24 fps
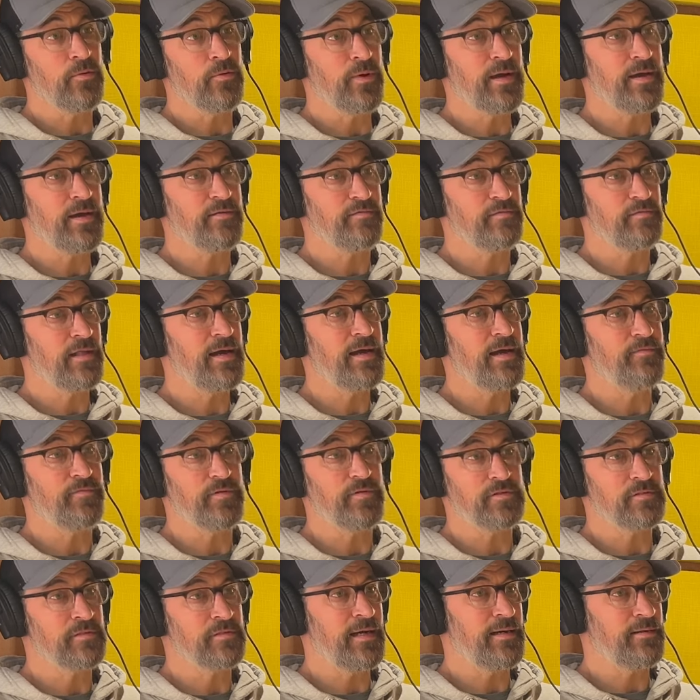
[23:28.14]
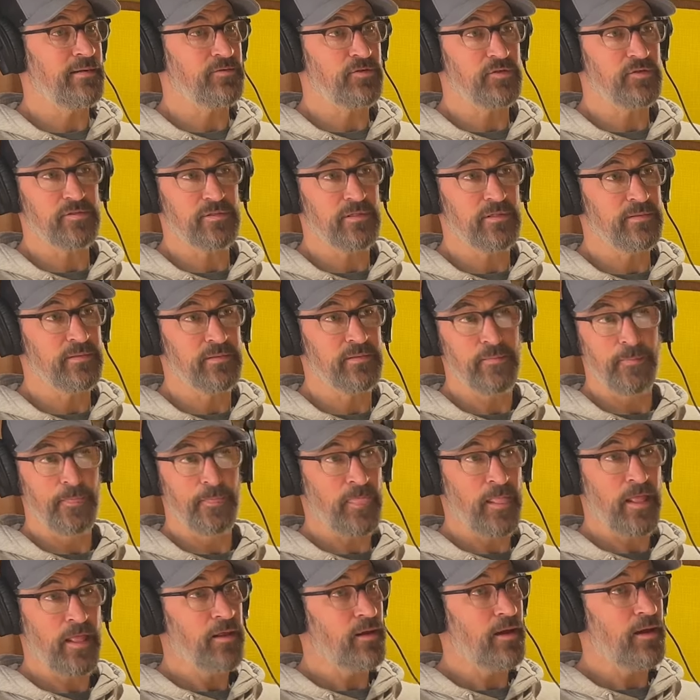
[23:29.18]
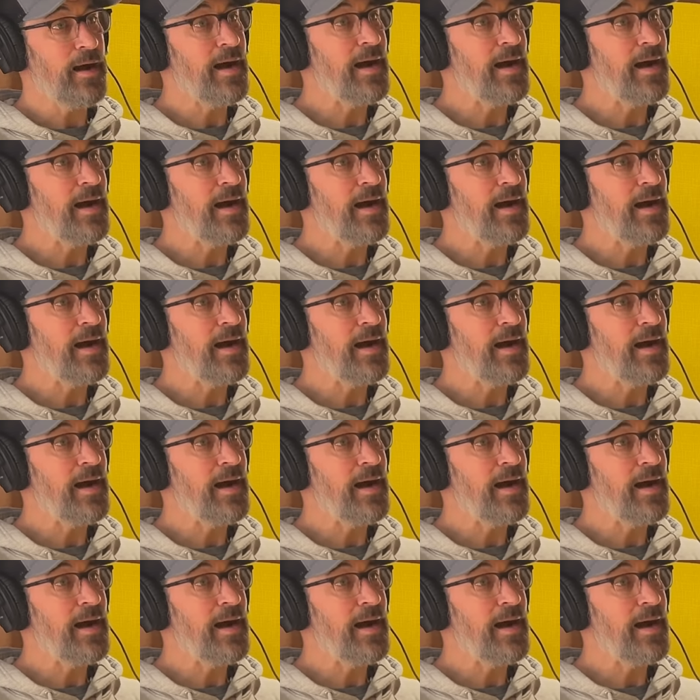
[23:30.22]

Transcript: a way of life. It's not just a, a